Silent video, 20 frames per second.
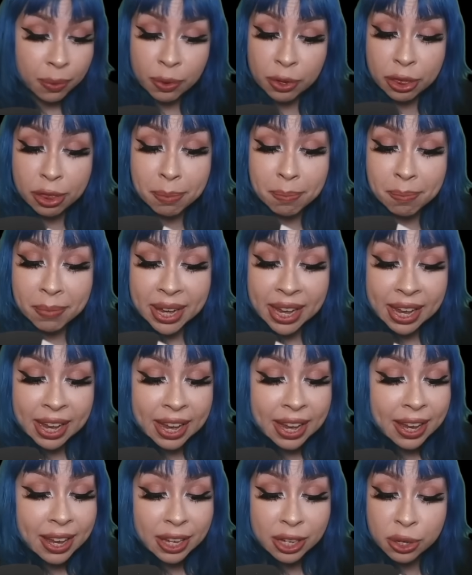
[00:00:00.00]
With
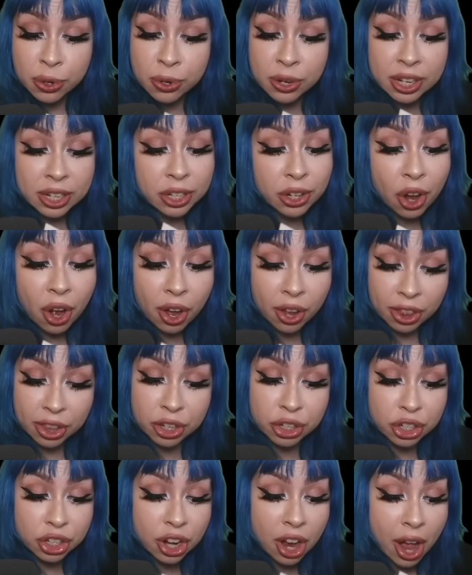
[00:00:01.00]
me, you can call the
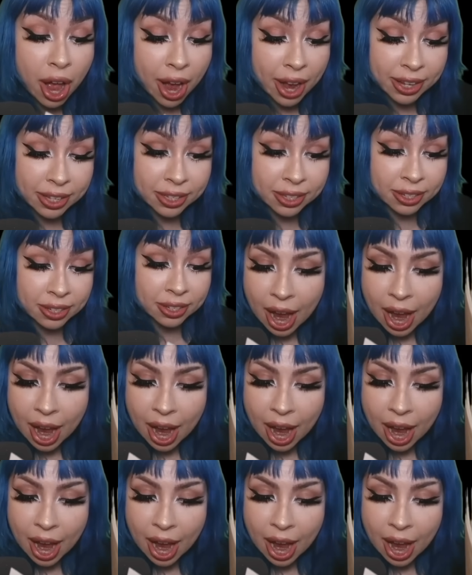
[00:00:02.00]
shots.